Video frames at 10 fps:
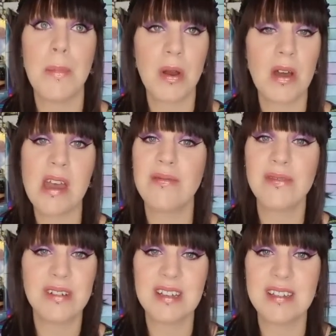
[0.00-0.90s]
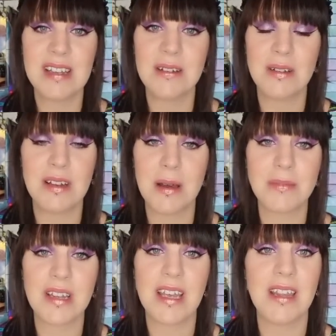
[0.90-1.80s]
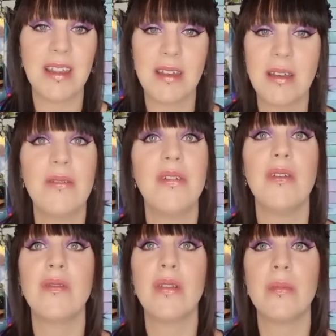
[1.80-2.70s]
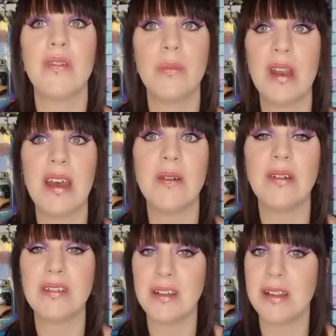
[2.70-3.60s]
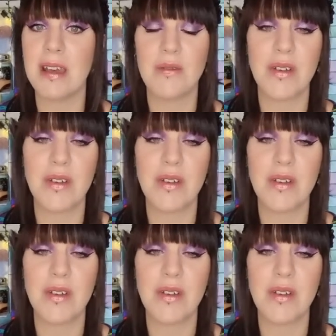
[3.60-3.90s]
but I have already seen on an update that a few of them have been out and done their